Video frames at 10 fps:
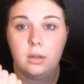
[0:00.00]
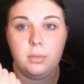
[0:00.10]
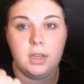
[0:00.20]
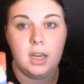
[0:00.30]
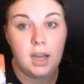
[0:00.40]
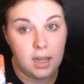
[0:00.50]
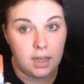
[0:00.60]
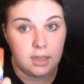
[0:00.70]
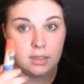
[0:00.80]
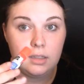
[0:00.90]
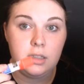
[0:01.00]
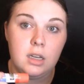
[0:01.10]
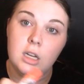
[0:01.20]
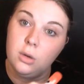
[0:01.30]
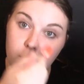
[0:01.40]
because
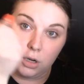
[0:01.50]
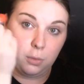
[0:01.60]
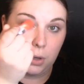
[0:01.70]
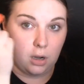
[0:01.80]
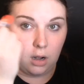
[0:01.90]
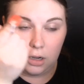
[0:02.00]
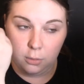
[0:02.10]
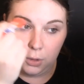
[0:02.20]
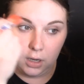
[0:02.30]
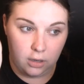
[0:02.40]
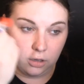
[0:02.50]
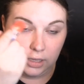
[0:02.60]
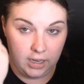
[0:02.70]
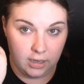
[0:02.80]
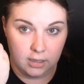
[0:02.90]
when you put it on, you're putting on your
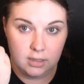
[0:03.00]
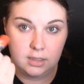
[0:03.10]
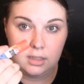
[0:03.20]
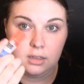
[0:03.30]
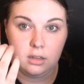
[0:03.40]
layers,